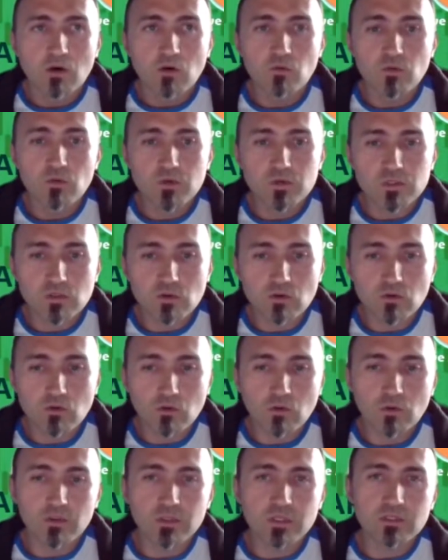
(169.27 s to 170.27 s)
We
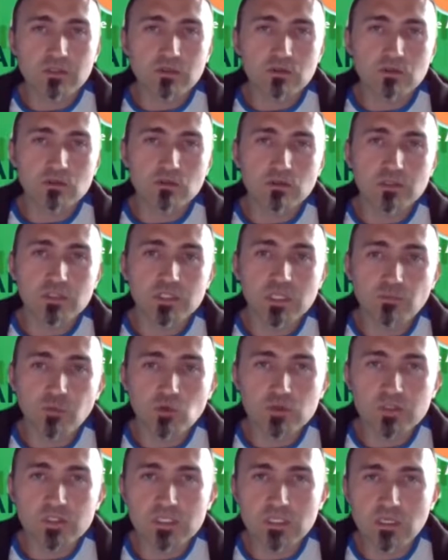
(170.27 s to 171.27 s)
saw that the
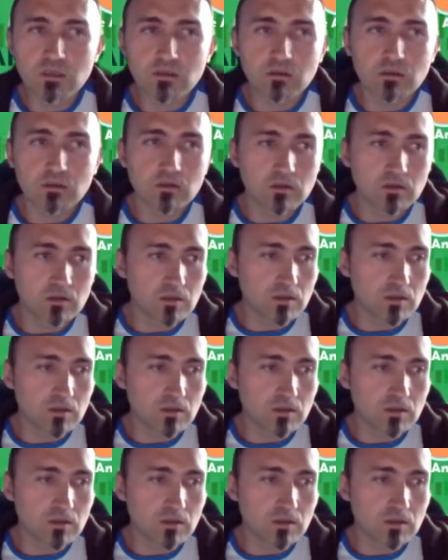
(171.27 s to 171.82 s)
Japanese yen